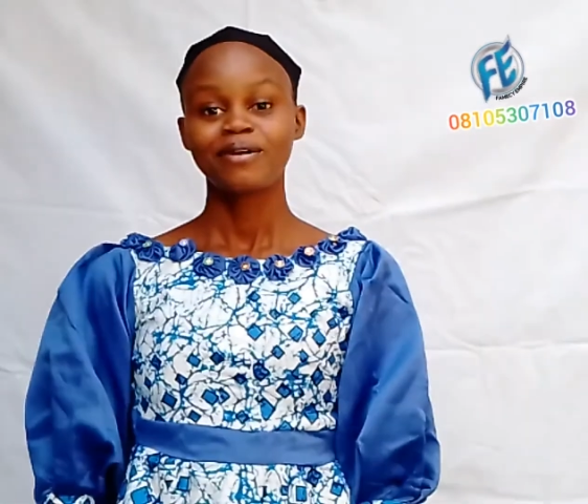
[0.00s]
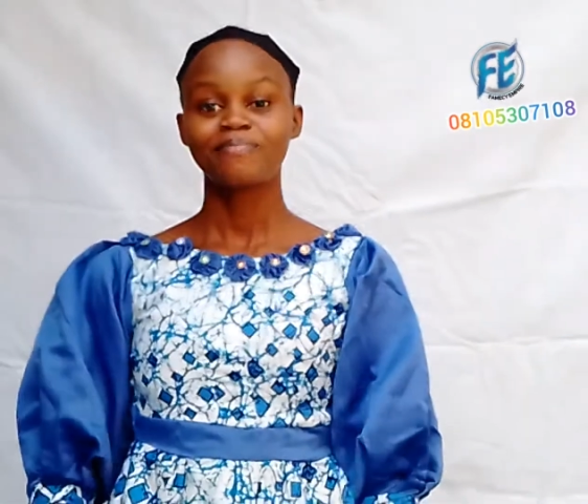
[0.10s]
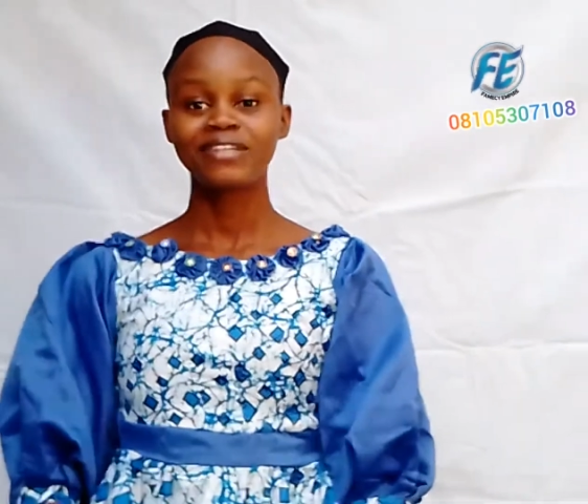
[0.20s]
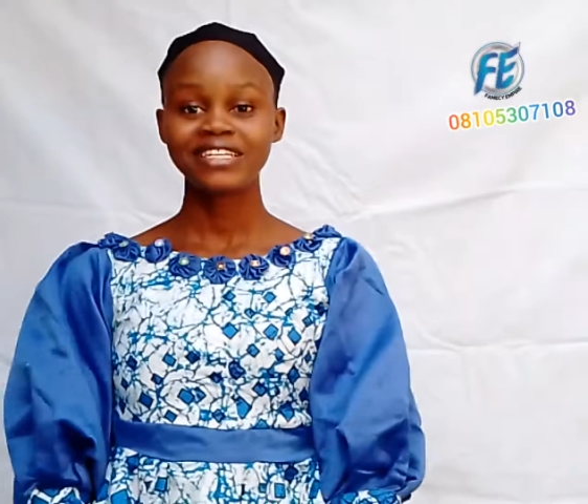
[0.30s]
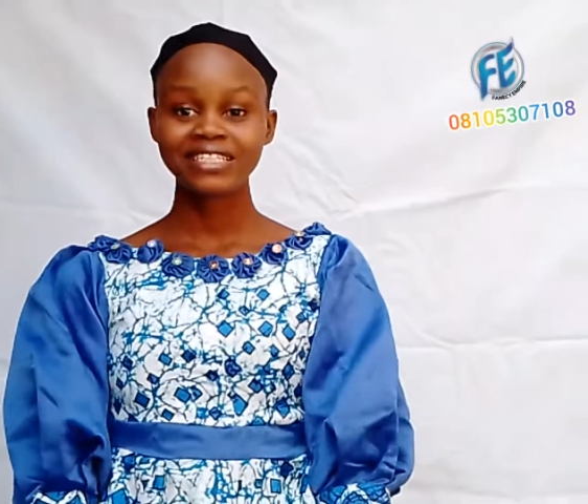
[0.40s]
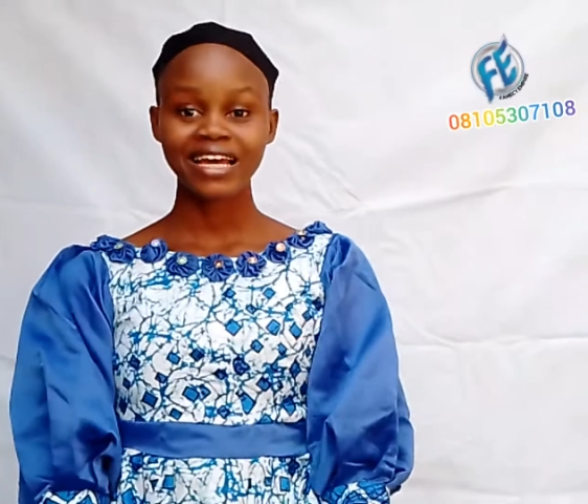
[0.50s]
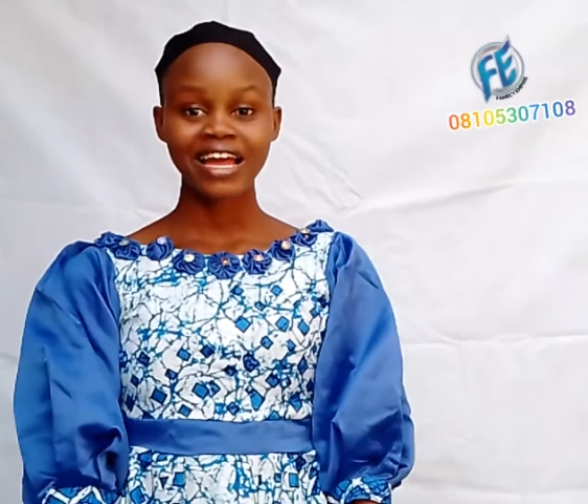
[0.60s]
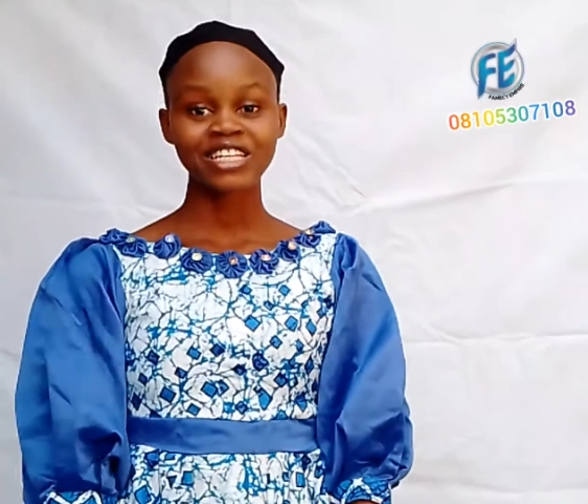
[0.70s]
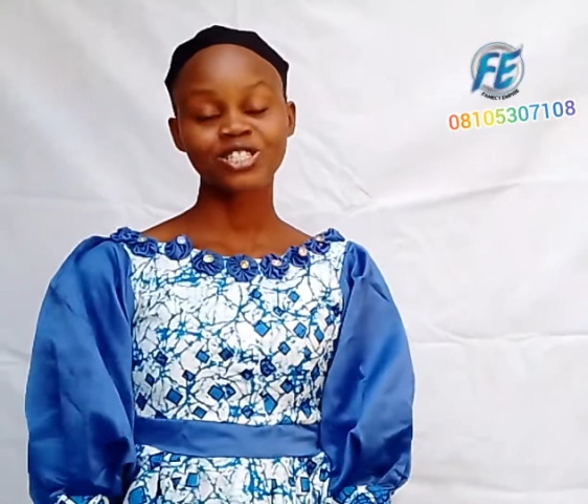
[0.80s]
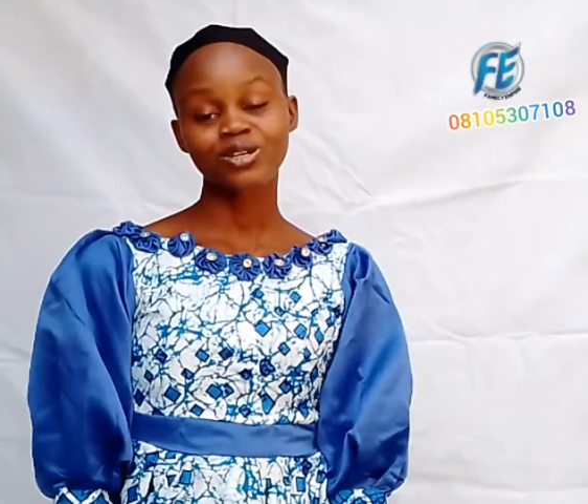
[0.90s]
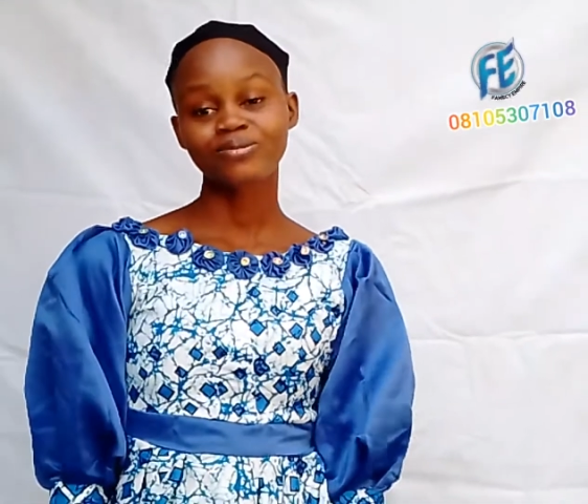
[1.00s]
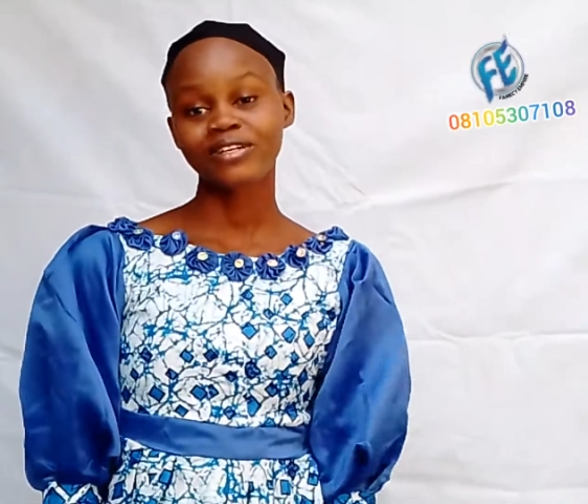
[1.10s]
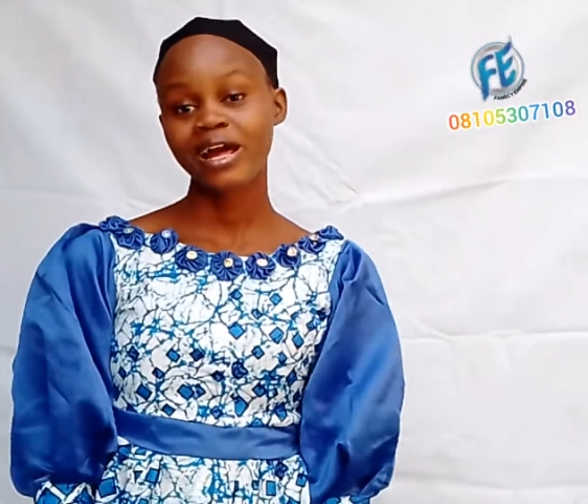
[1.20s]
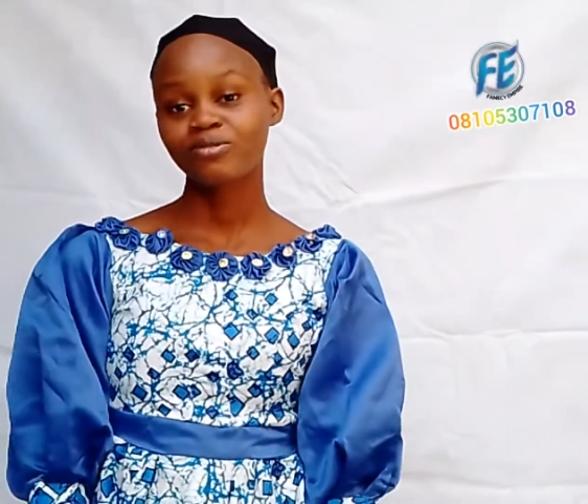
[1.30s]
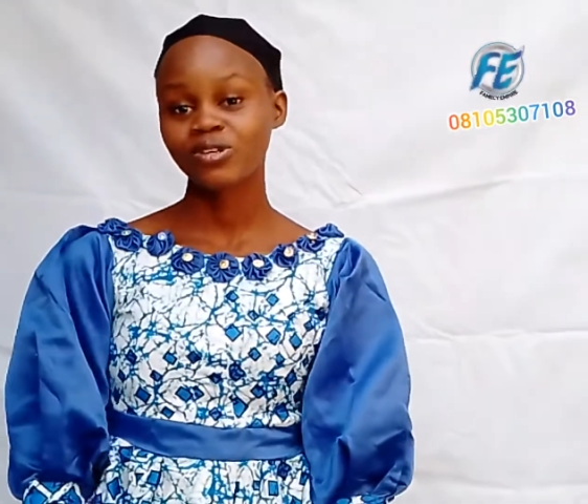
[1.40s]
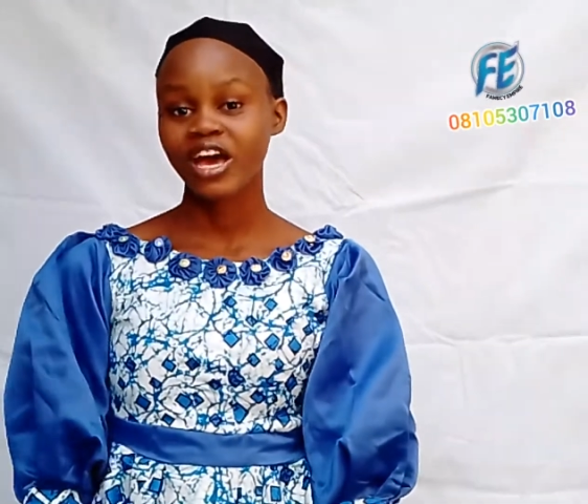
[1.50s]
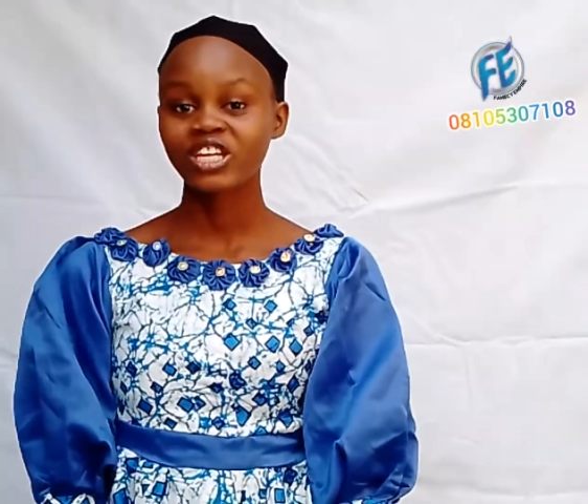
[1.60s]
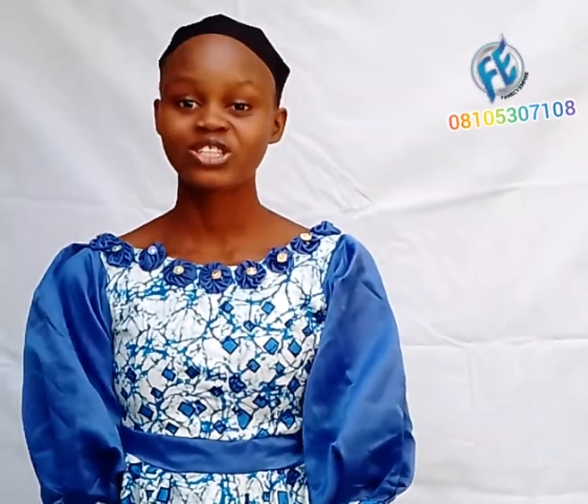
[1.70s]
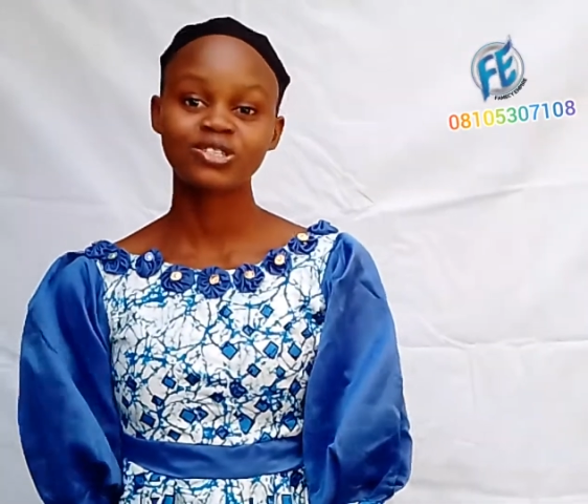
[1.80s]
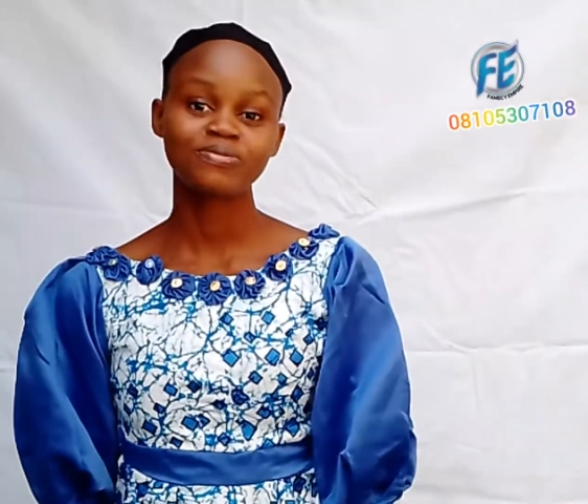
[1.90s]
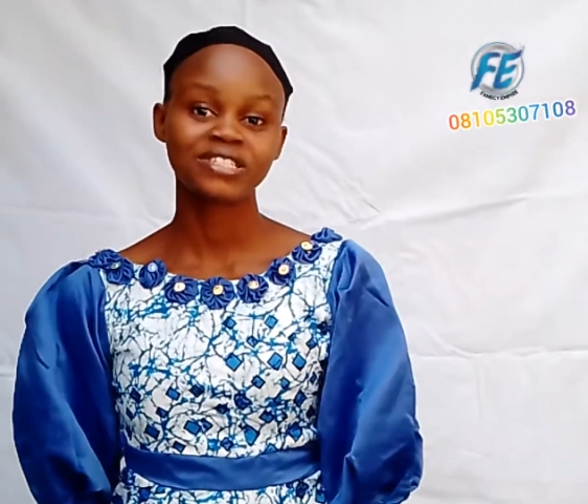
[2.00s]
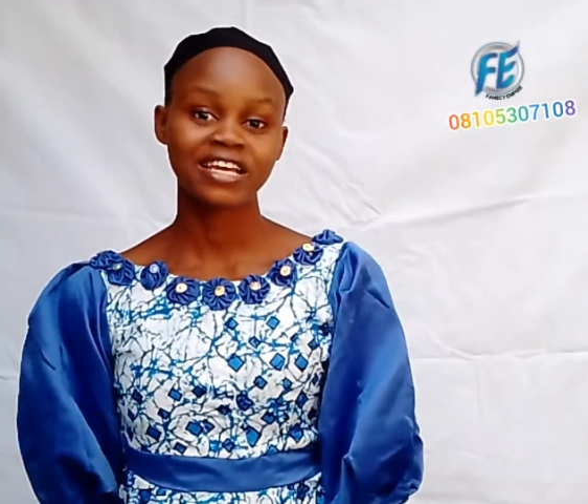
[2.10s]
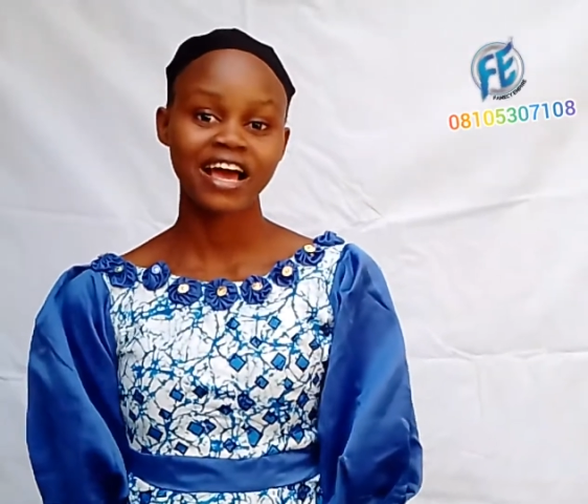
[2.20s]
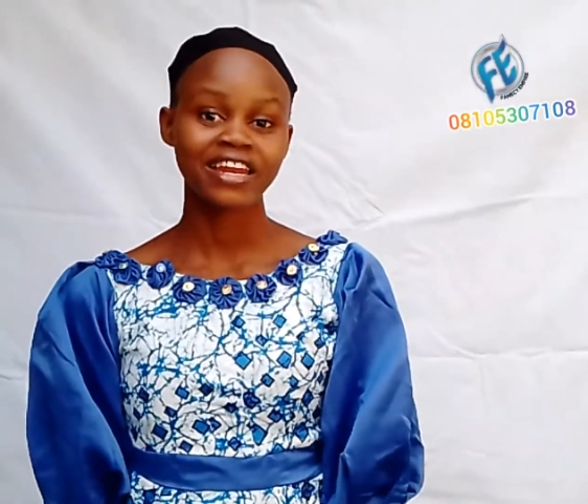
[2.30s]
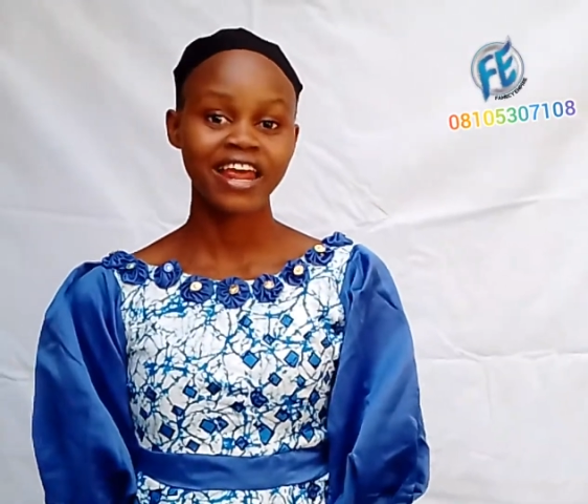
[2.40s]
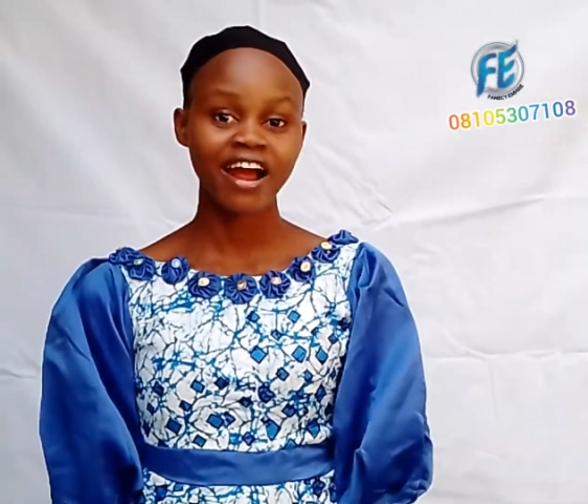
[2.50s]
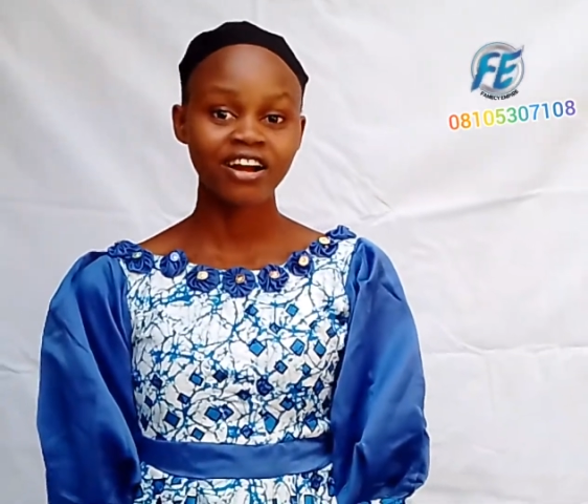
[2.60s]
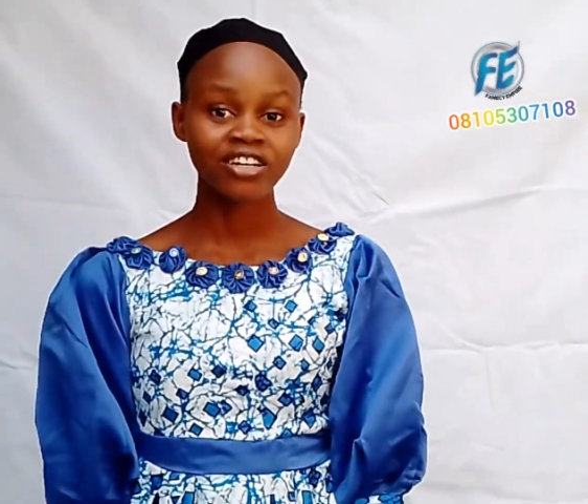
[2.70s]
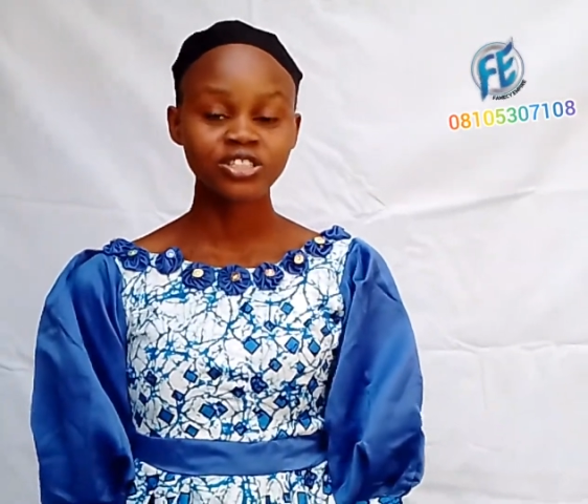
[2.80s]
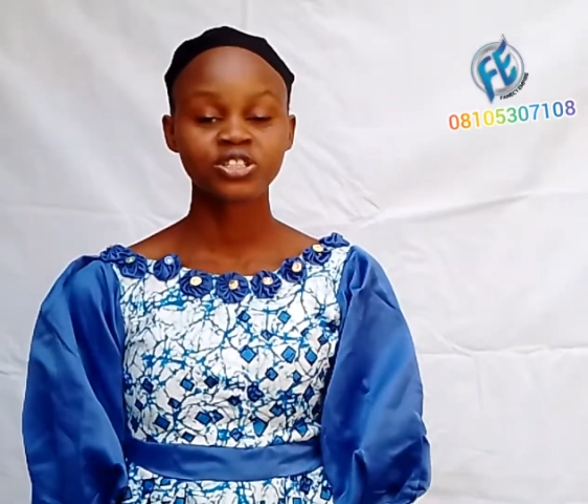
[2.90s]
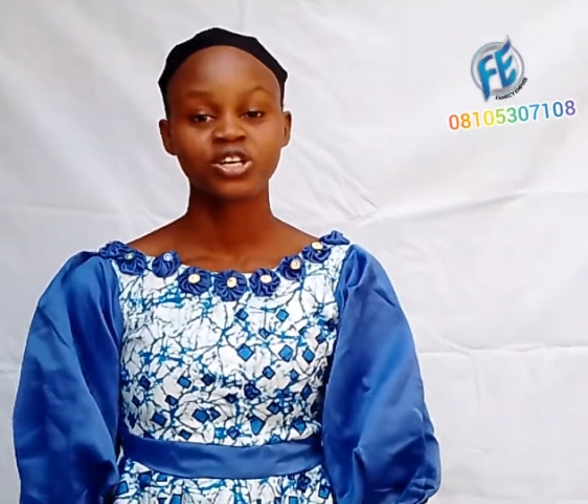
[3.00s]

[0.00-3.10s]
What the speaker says: please kindly subscribe to our YouTube channel